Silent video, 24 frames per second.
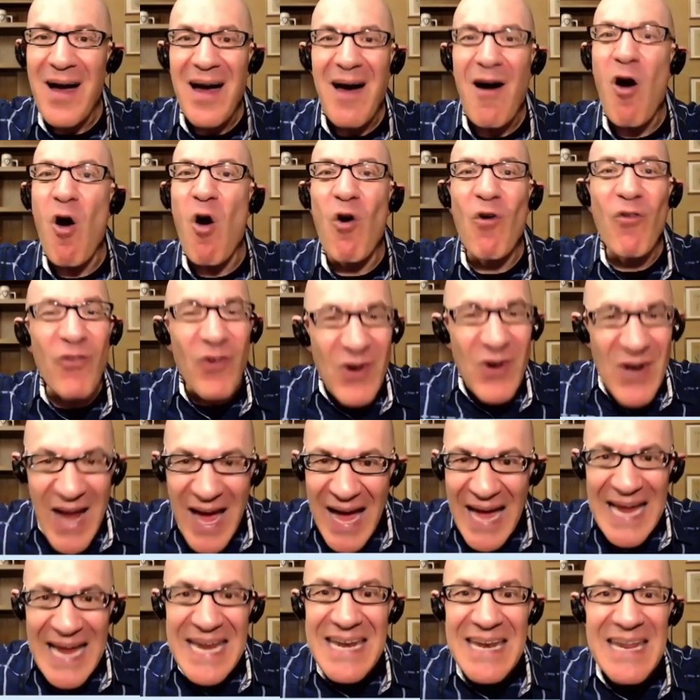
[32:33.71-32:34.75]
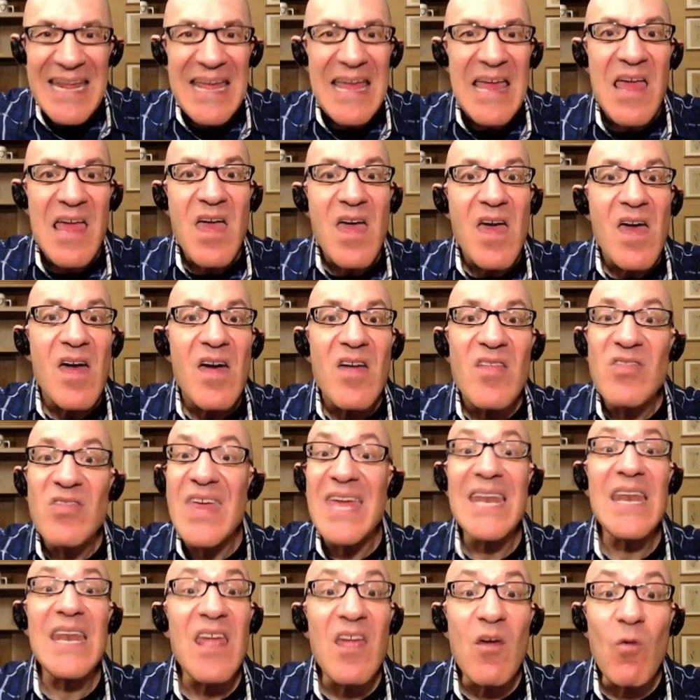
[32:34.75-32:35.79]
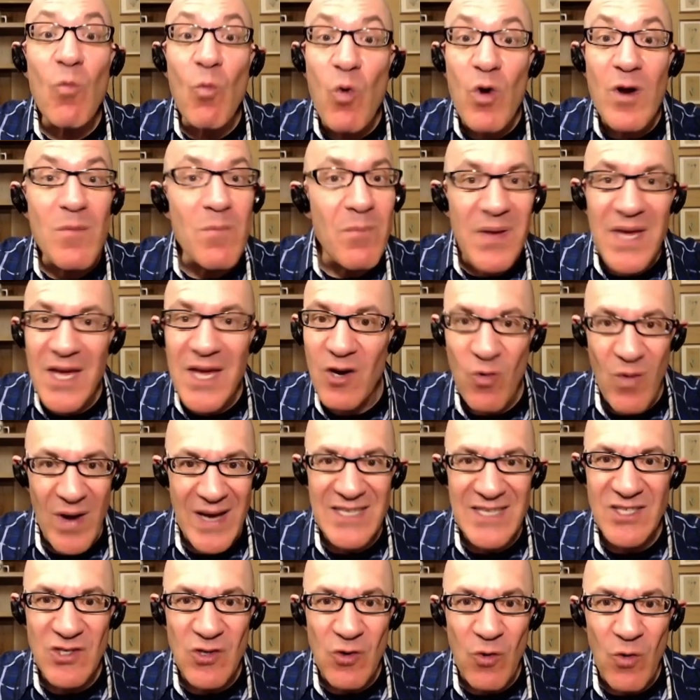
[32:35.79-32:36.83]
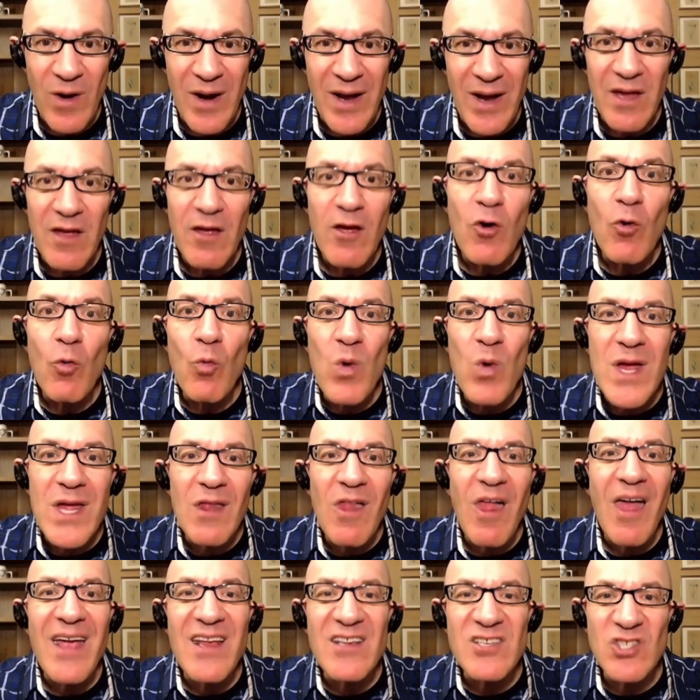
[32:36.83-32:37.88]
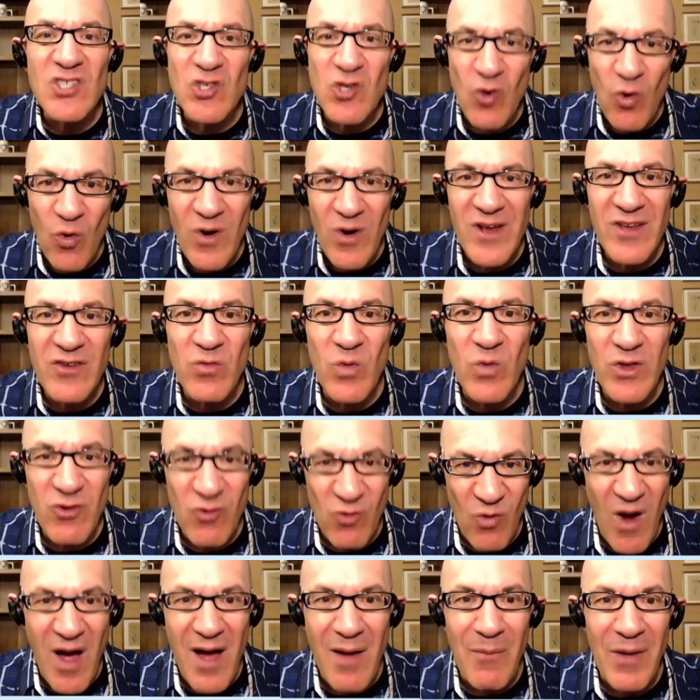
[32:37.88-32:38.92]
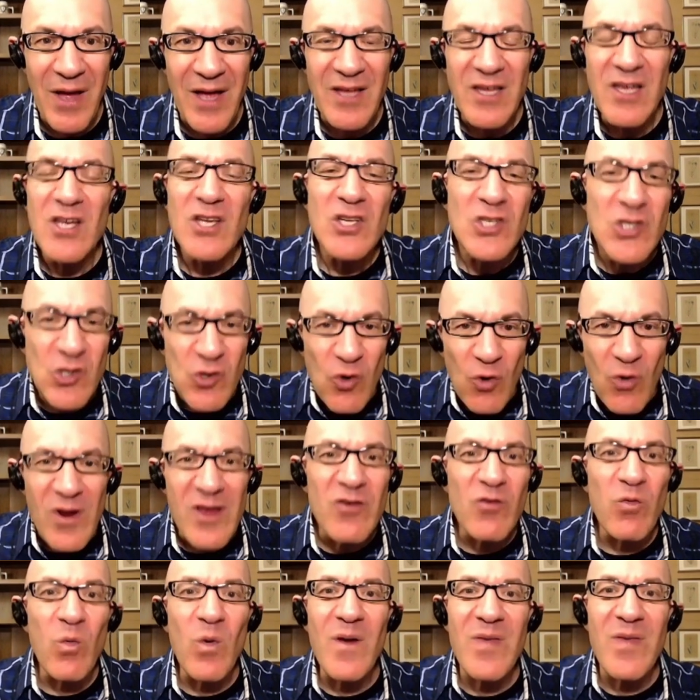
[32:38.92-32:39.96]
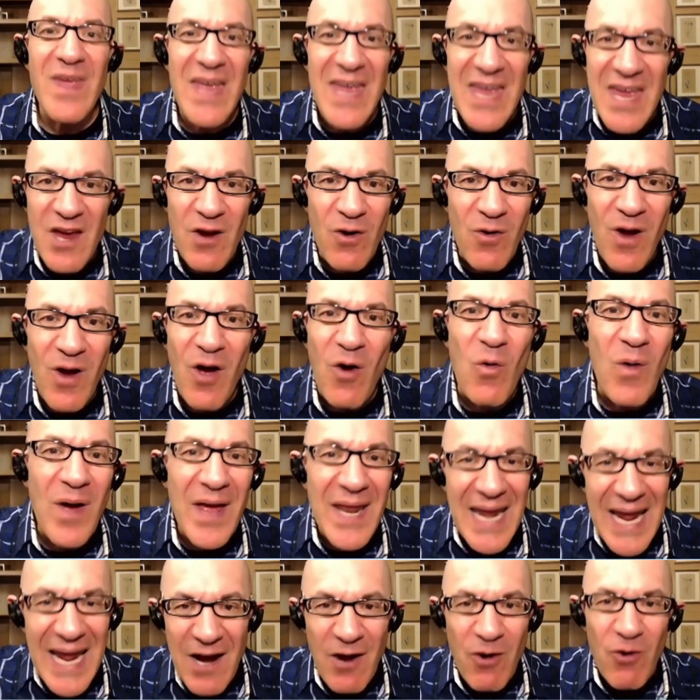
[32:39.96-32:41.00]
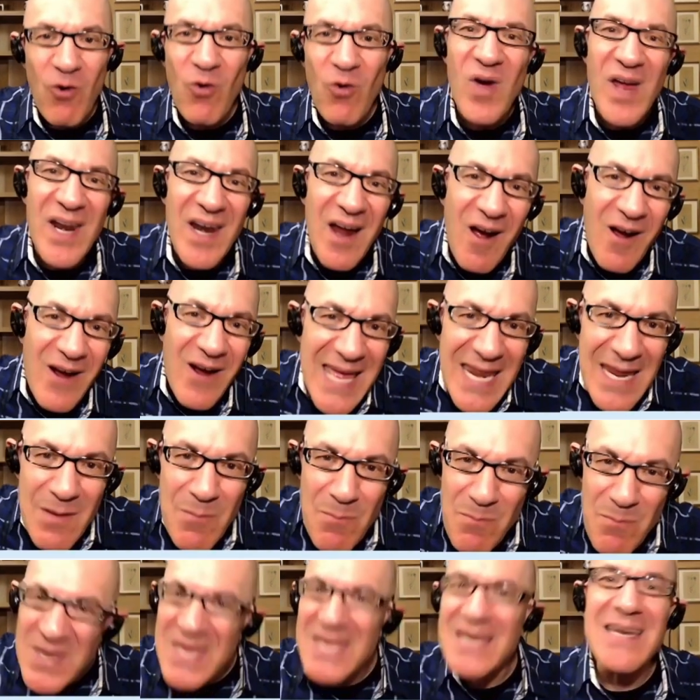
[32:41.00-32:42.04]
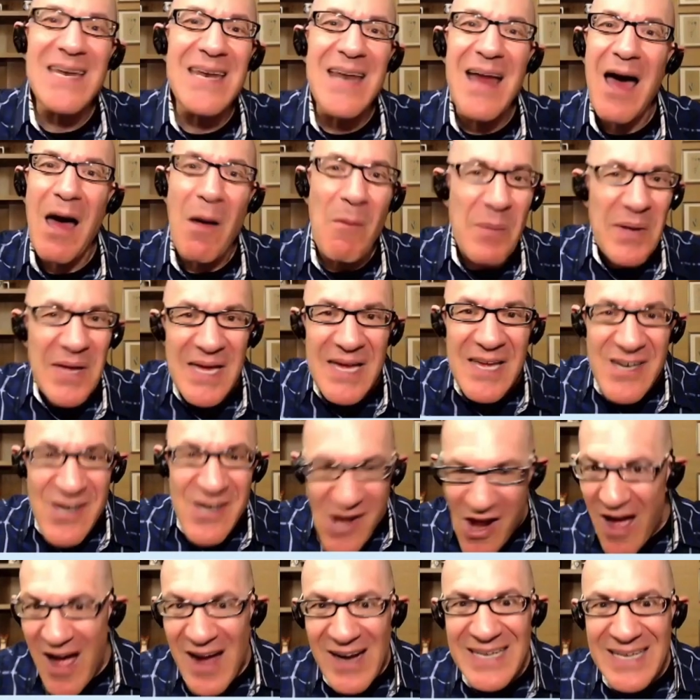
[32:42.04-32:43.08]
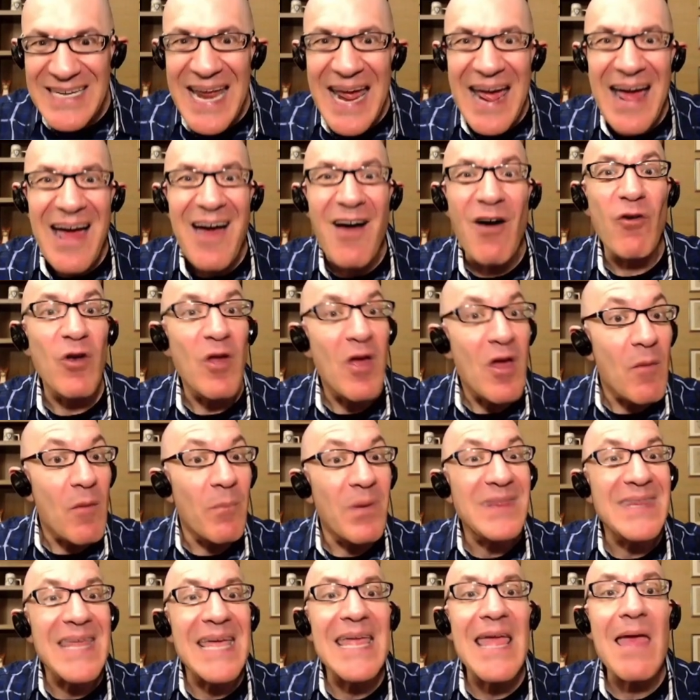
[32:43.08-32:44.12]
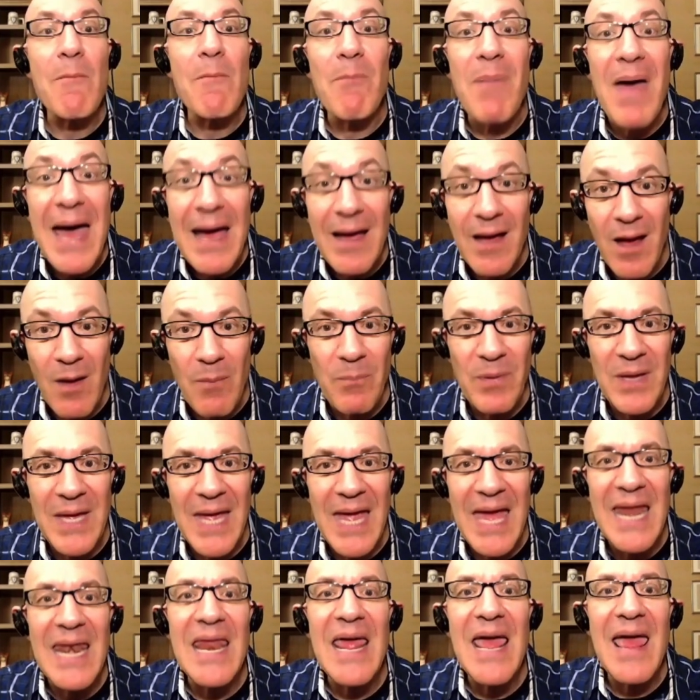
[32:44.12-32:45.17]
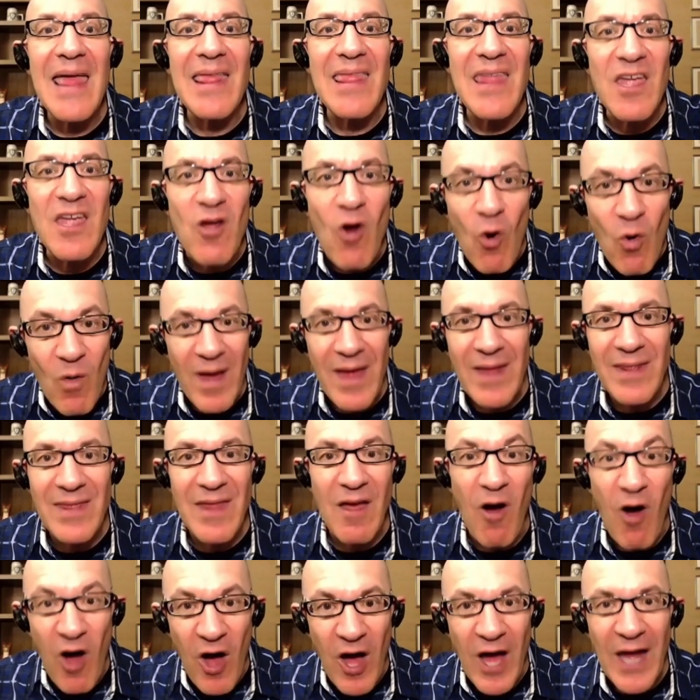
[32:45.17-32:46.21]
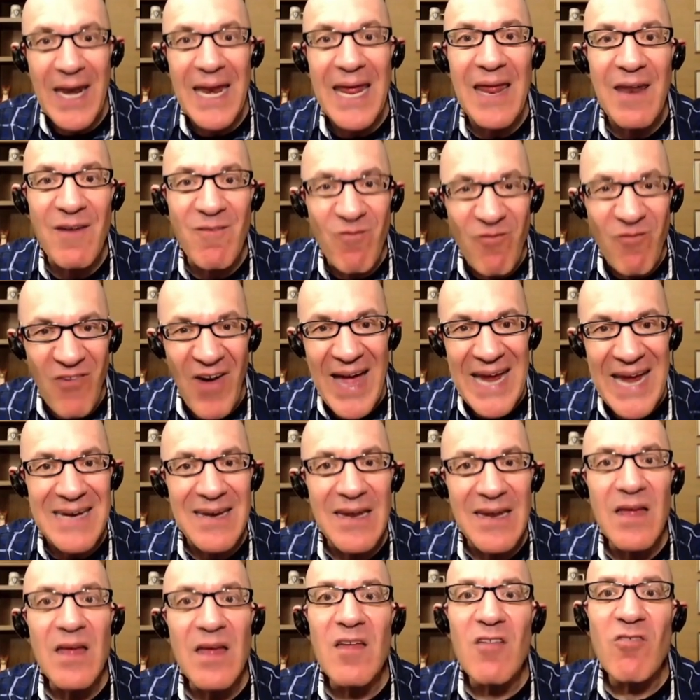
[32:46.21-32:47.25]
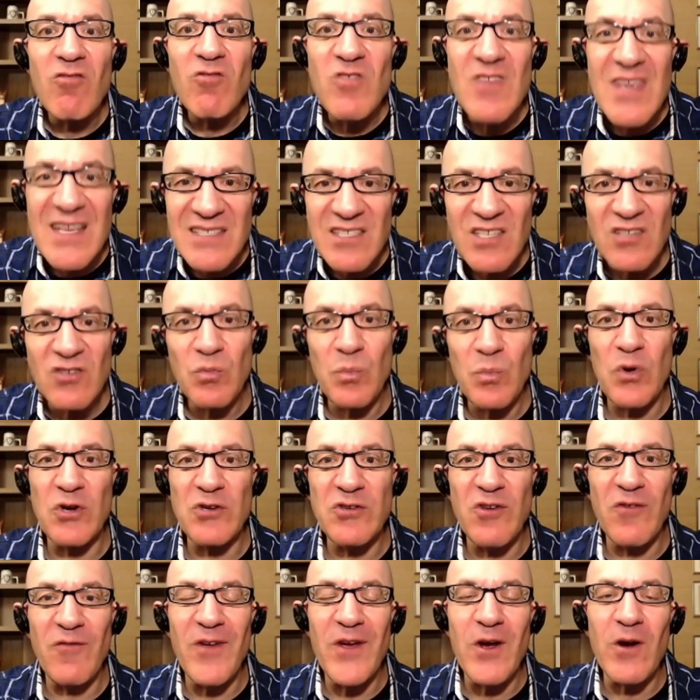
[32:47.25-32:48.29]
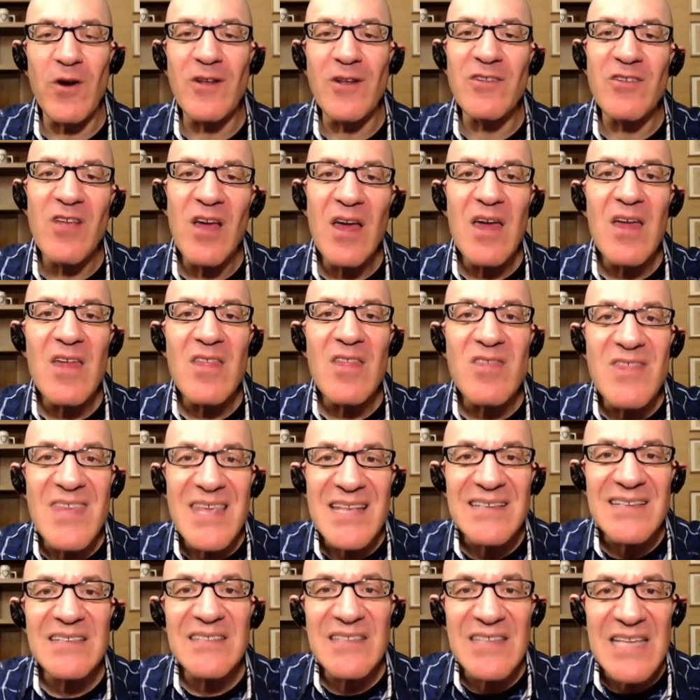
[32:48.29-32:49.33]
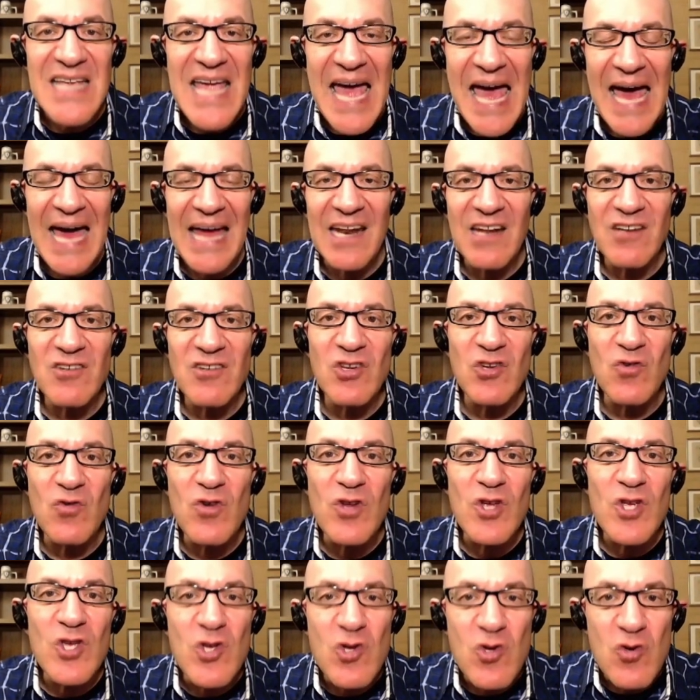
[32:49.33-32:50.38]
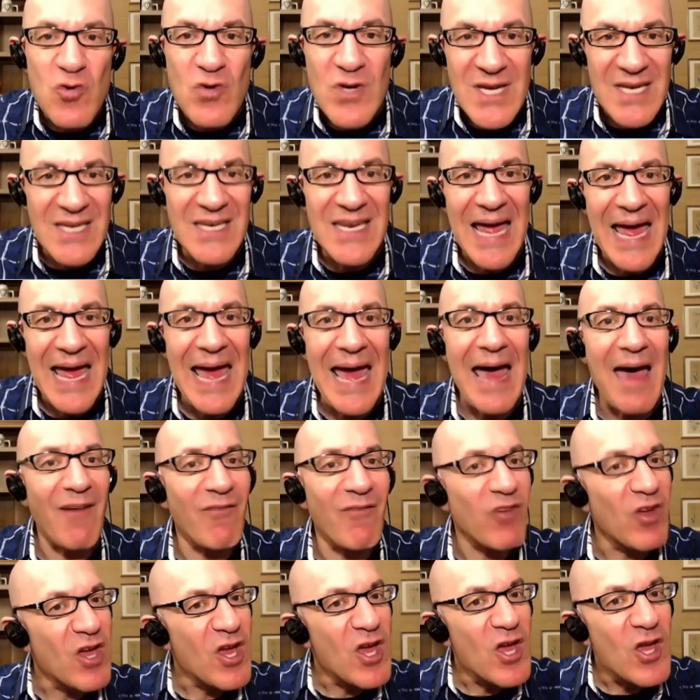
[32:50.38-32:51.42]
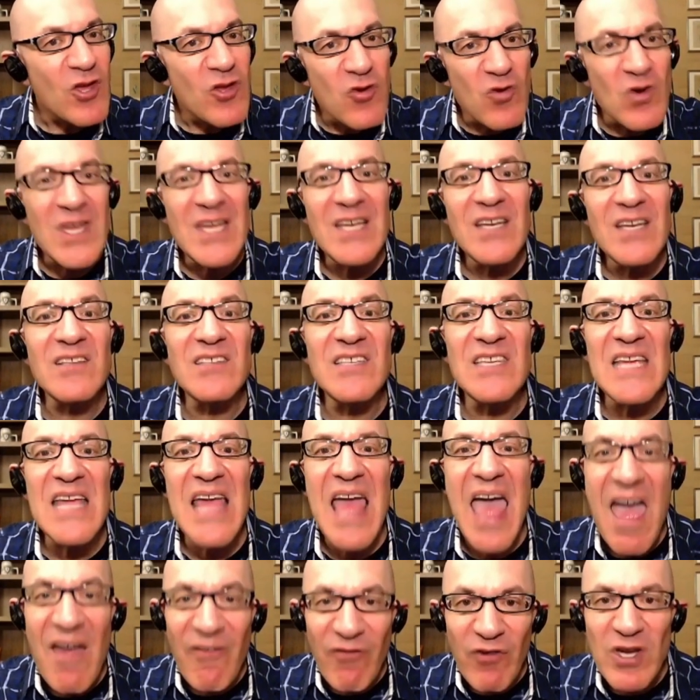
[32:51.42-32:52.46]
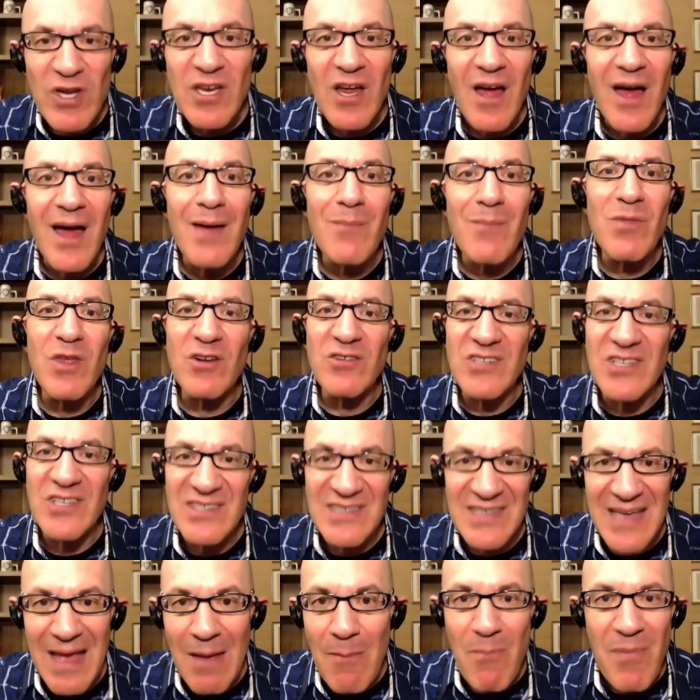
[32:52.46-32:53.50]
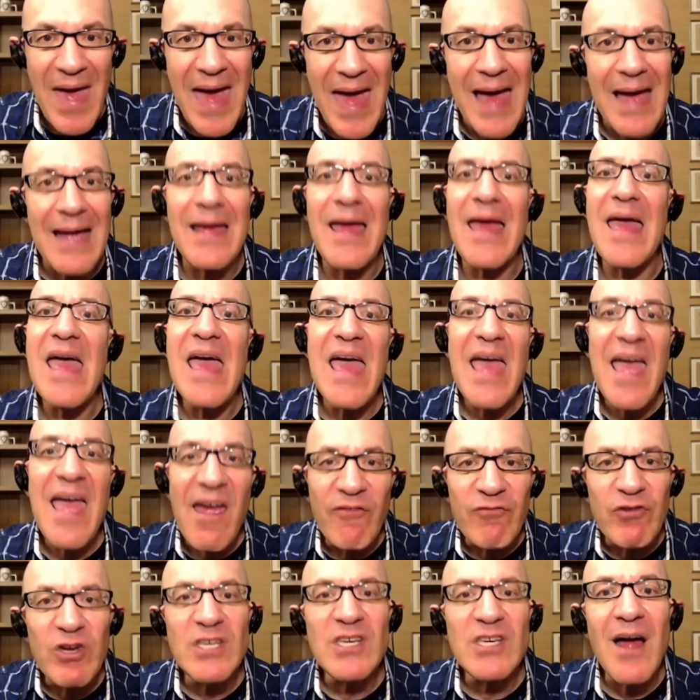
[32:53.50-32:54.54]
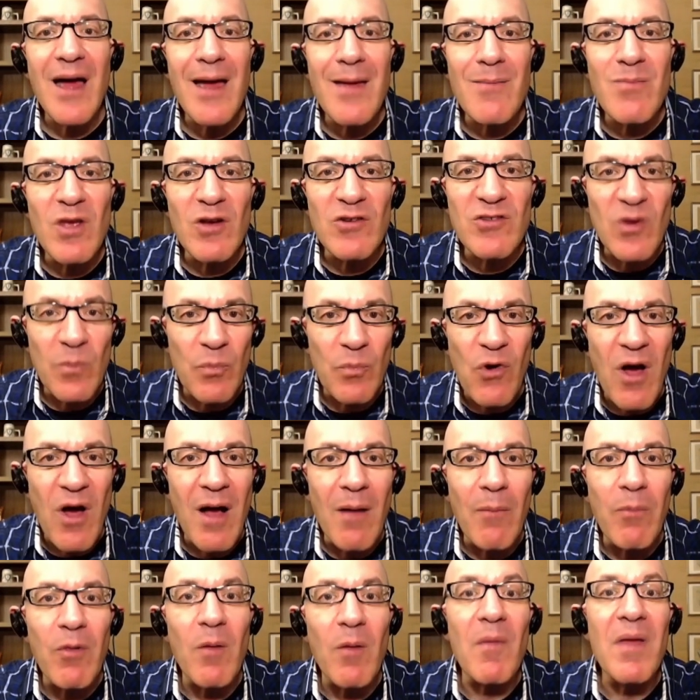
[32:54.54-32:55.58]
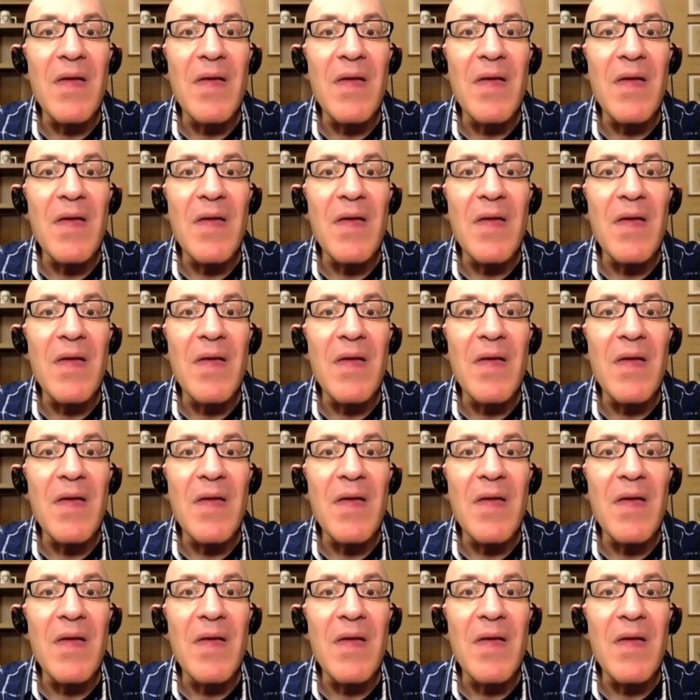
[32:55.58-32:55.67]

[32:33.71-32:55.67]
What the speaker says: overnight, then it wouldn't be a great story. We like stories with drama, stories where the hero and heroine are getting beaten up, knocked down, but they get back up again and they go on and fight. This is perseverance. This is the attitude you need to have. You need to see every time there's a setback, every time there's a problem,